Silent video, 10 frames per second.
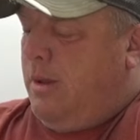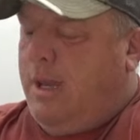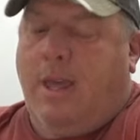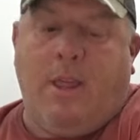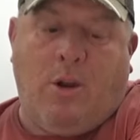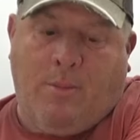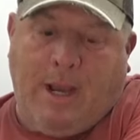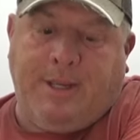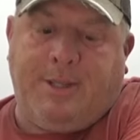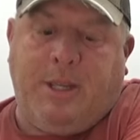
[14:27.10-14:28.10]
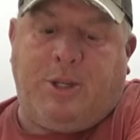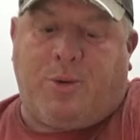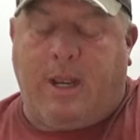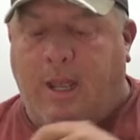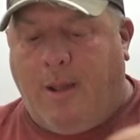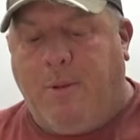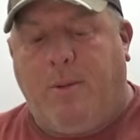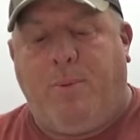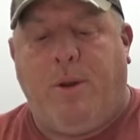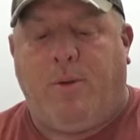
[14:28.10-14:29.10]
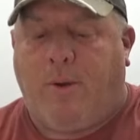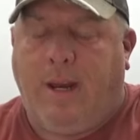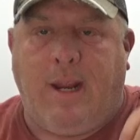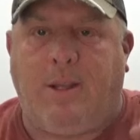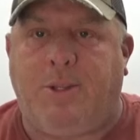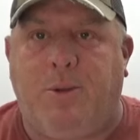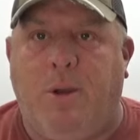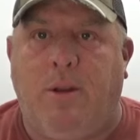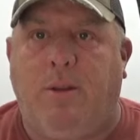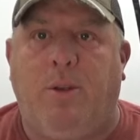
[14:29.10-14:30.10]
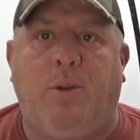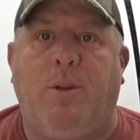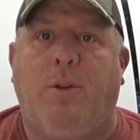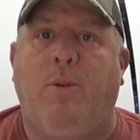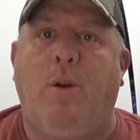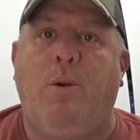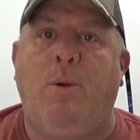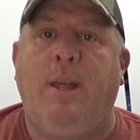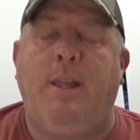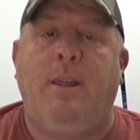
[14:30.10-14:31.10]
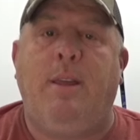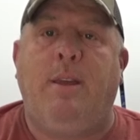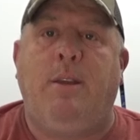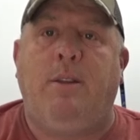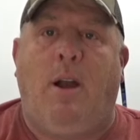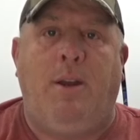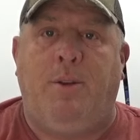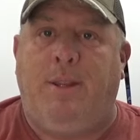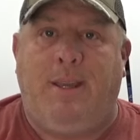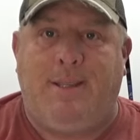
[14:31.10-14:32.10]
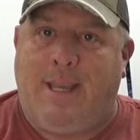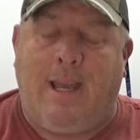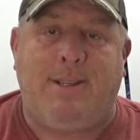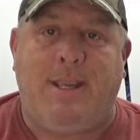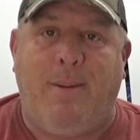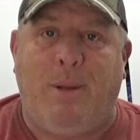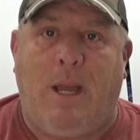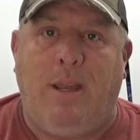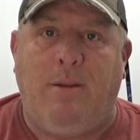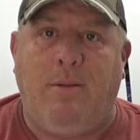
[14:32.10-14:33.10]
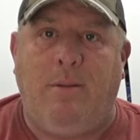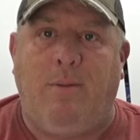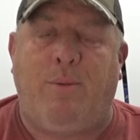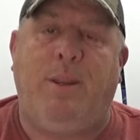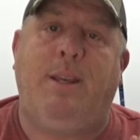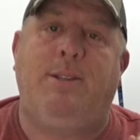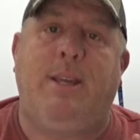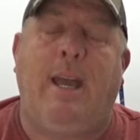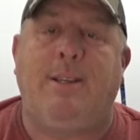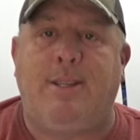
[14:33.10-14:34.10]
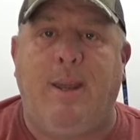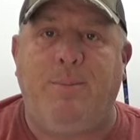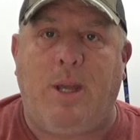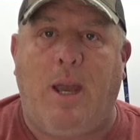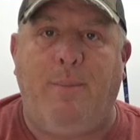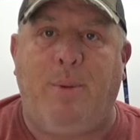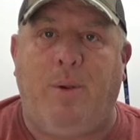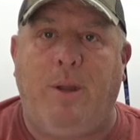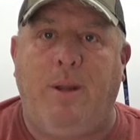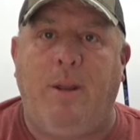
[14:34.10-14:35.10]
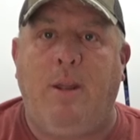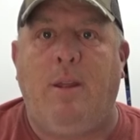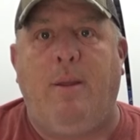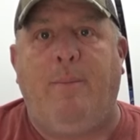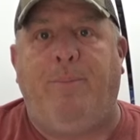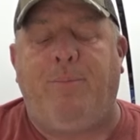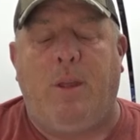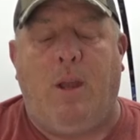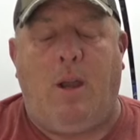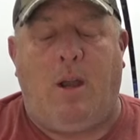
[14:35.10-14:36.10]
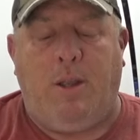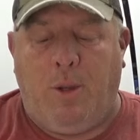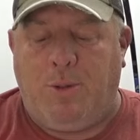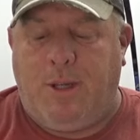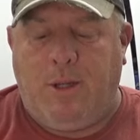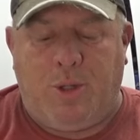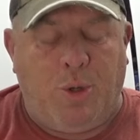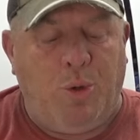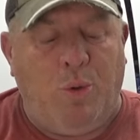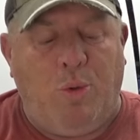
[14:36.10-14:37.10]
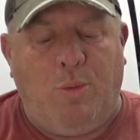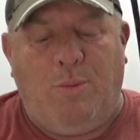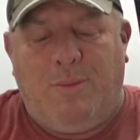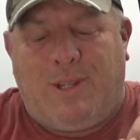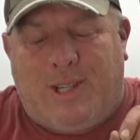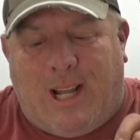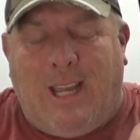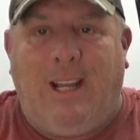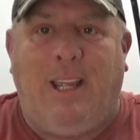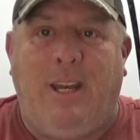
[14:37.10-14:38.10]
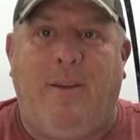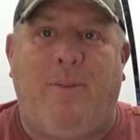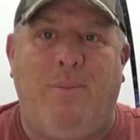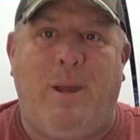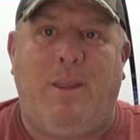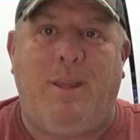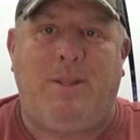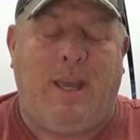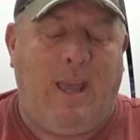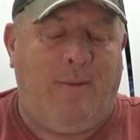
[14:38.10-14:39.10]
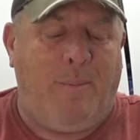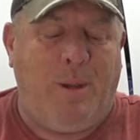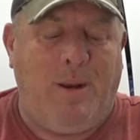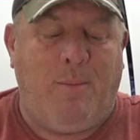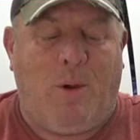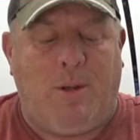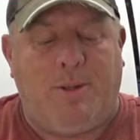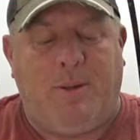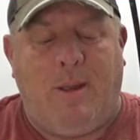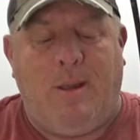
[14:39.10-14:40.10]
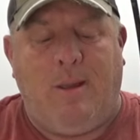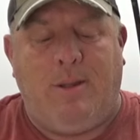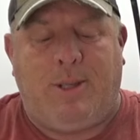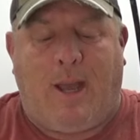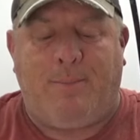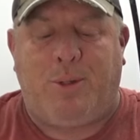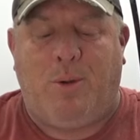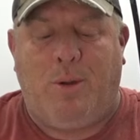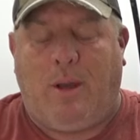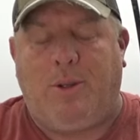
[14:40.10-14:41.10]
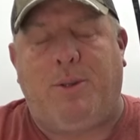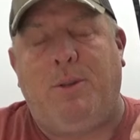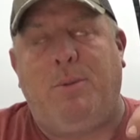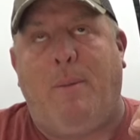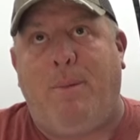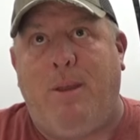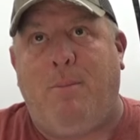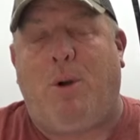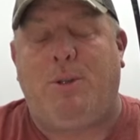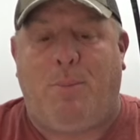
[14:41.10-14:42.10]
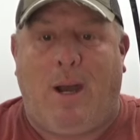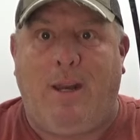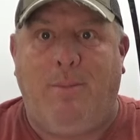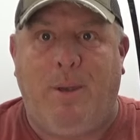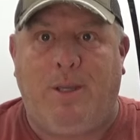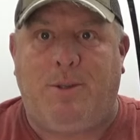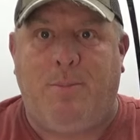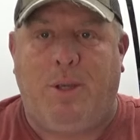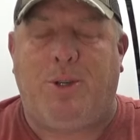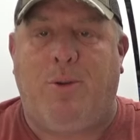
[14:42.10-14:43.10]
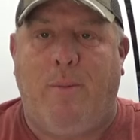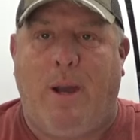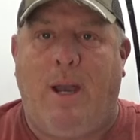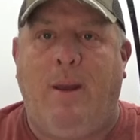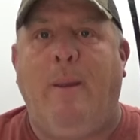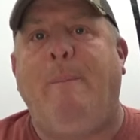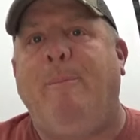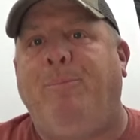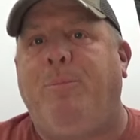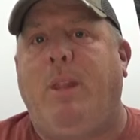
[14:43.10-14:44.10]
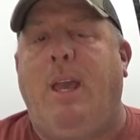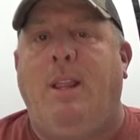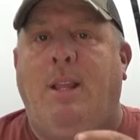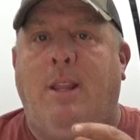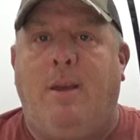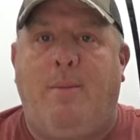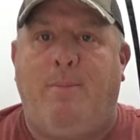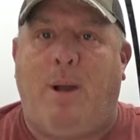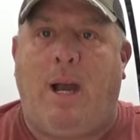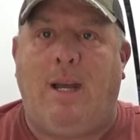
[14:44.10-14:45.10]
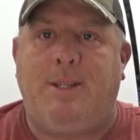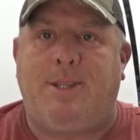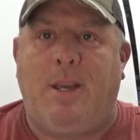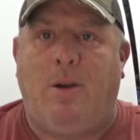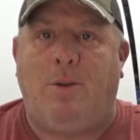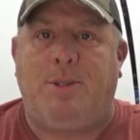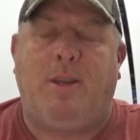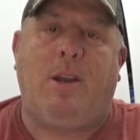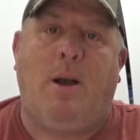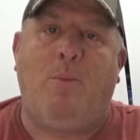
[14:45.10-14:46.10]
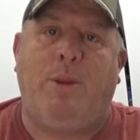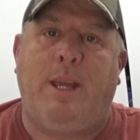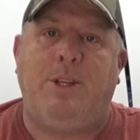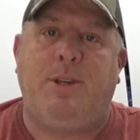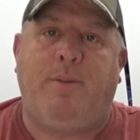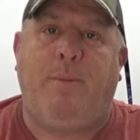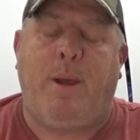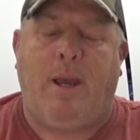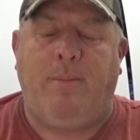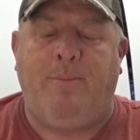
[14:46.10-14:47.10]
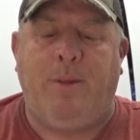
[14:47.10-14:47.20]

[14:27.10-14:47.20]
And then on my seed tray, I'm going to put it right next to it. They're going to grow under the exact same light for the exact same time period, using 2 slightly different methods. I have a peat moss topsoil, or excuse me, a peat moss potting mixture in mind, and then the pod cells that come with that Jiffy pack.